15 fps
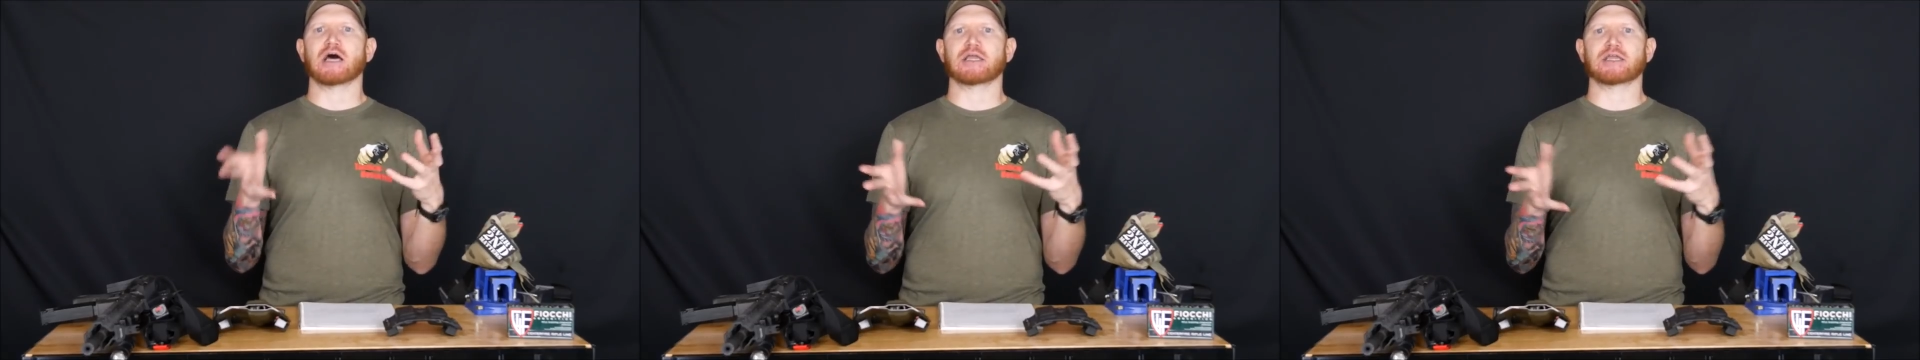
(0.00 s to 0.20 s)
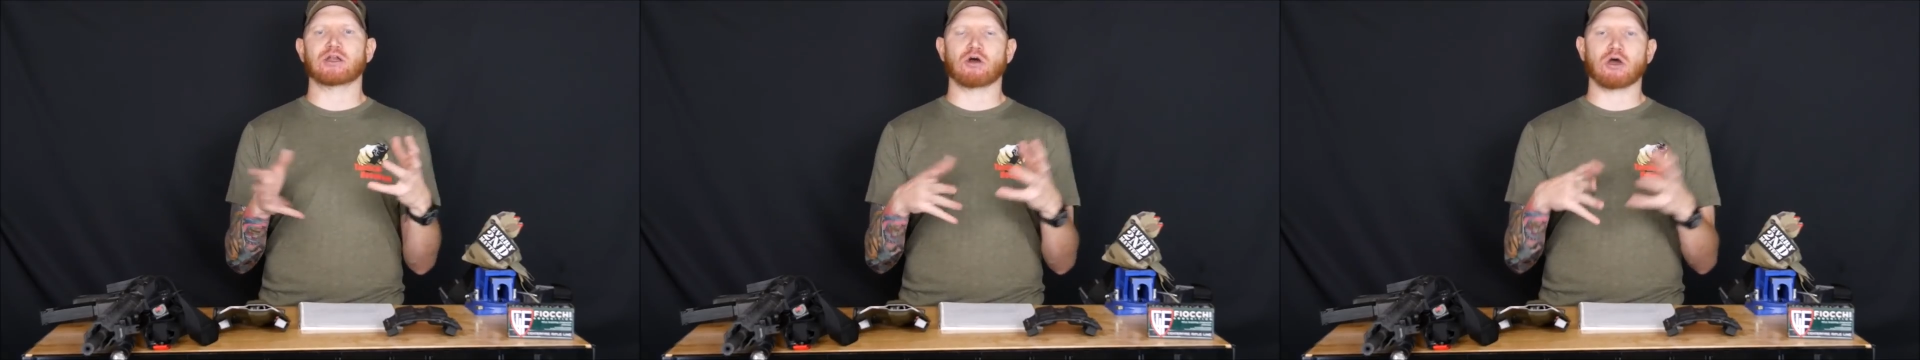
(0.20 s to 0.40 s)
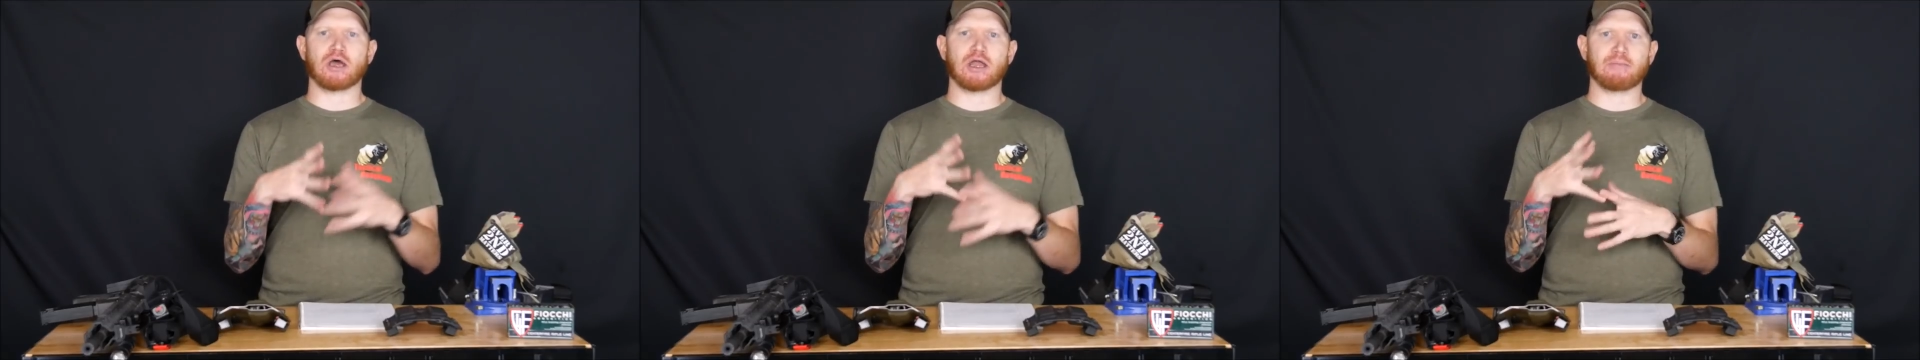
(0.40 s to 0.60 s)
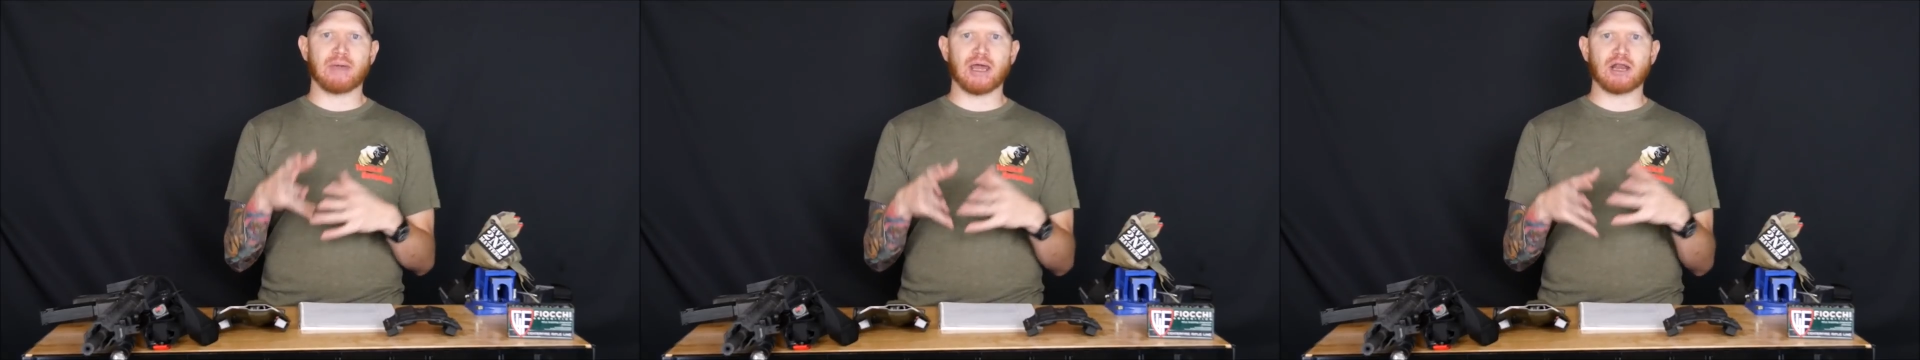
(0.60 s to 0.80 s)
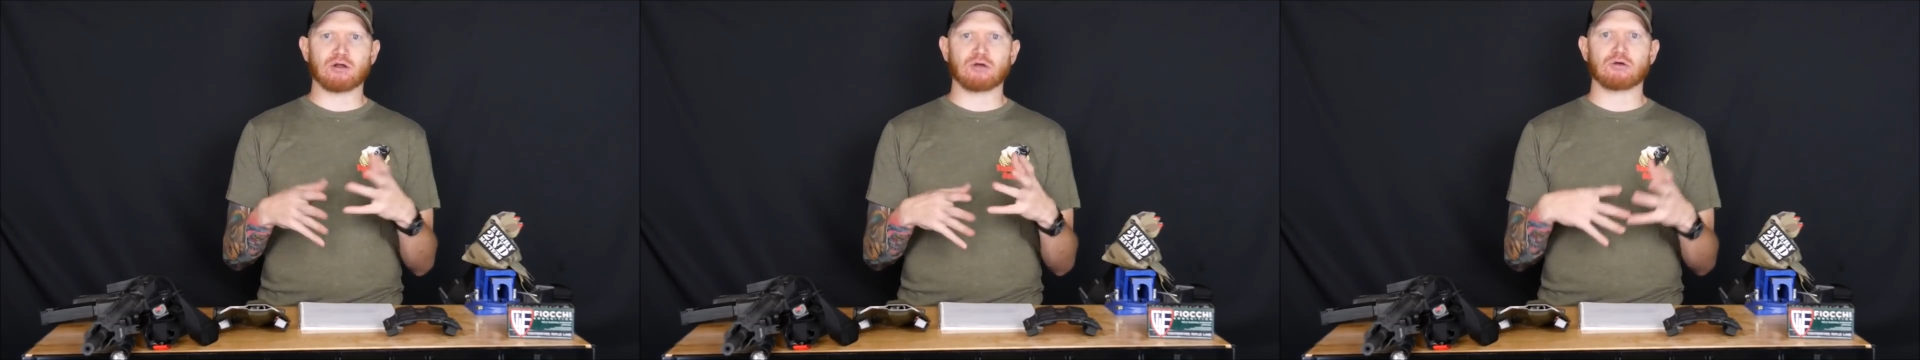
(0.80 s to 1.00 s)
you know, and a
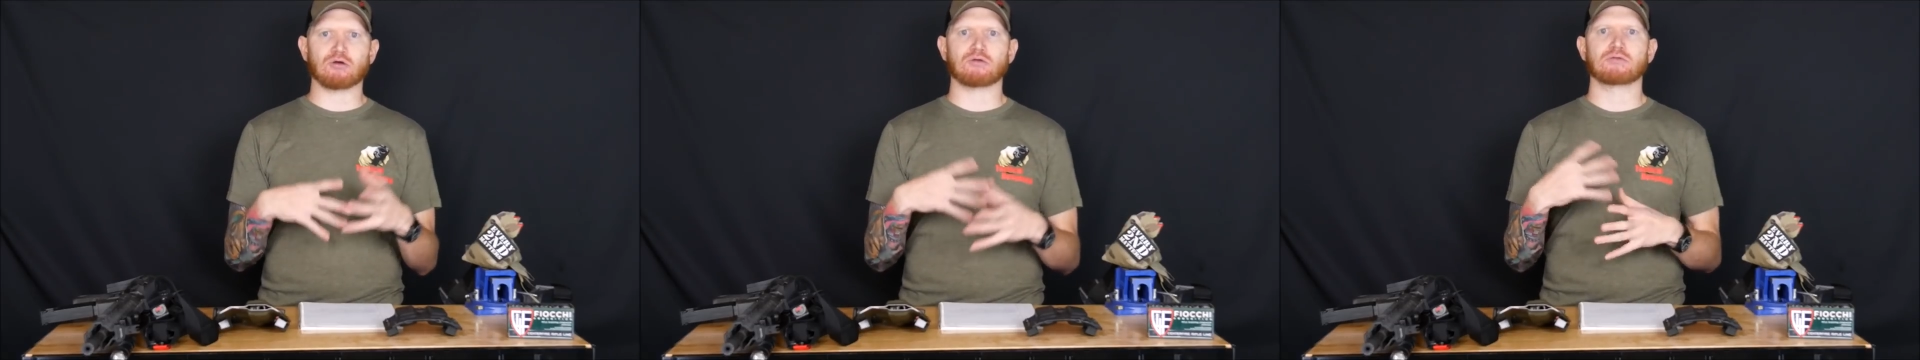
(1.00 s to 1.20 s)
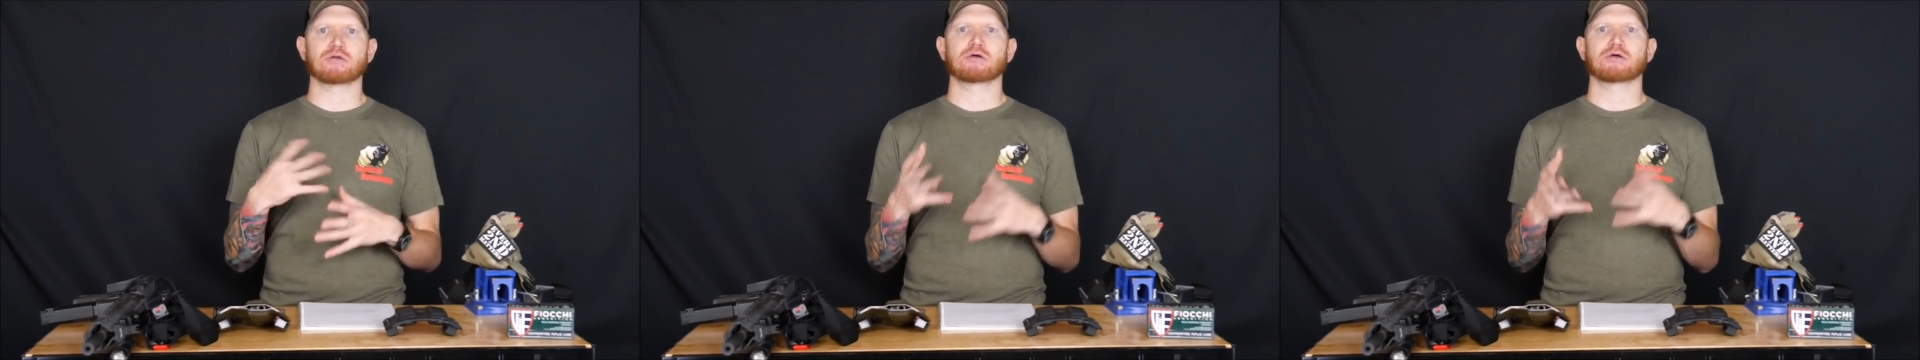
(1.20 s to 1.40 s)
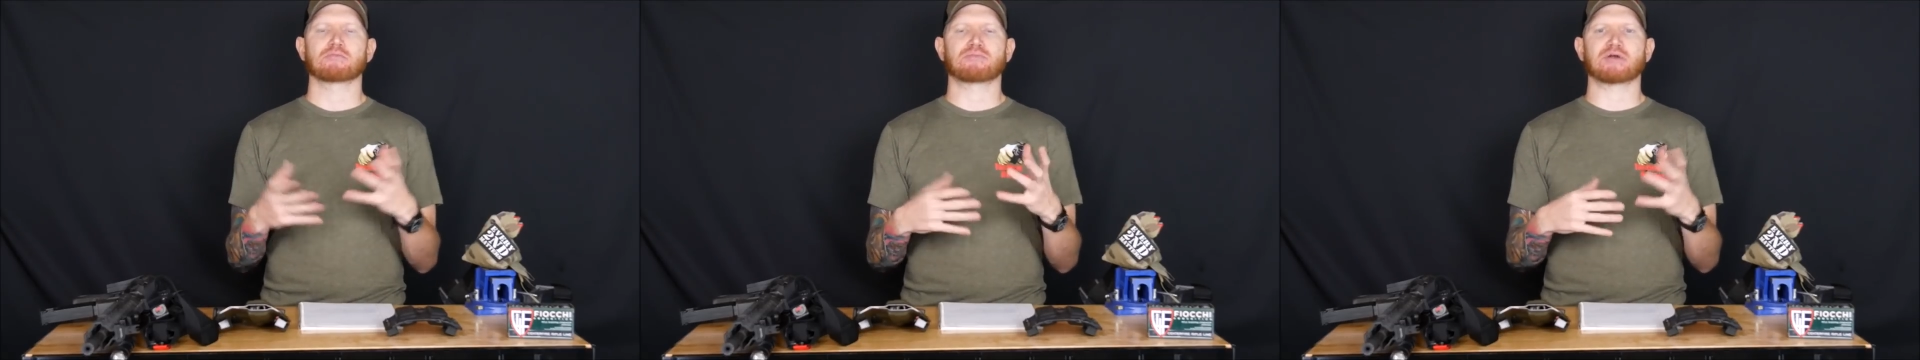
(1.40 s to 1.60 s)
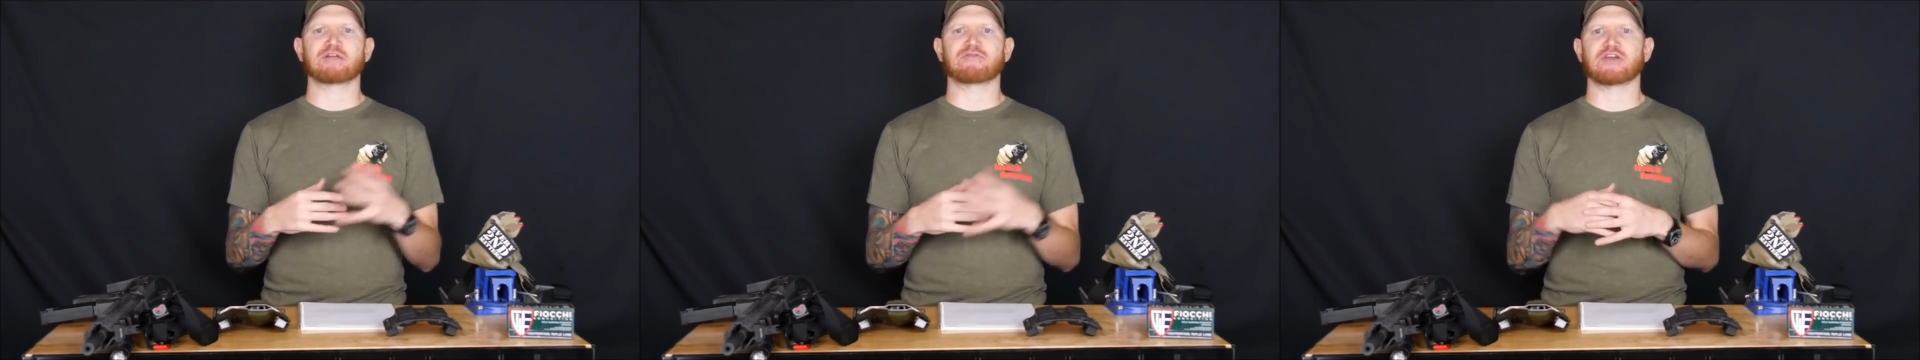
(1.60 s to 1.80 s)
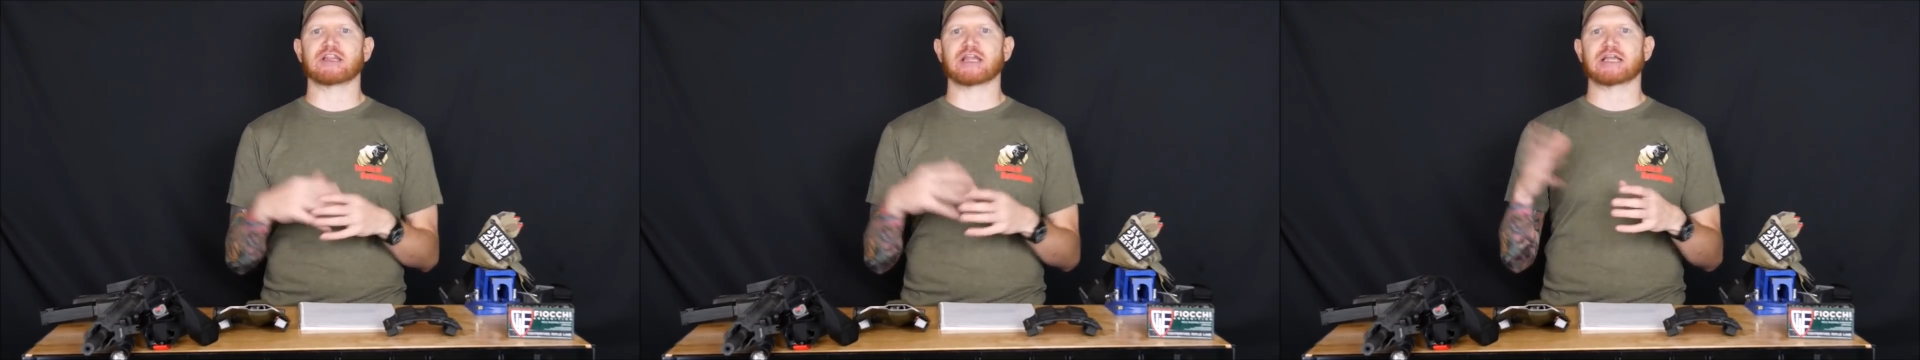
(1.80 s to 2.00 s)
medical briefing.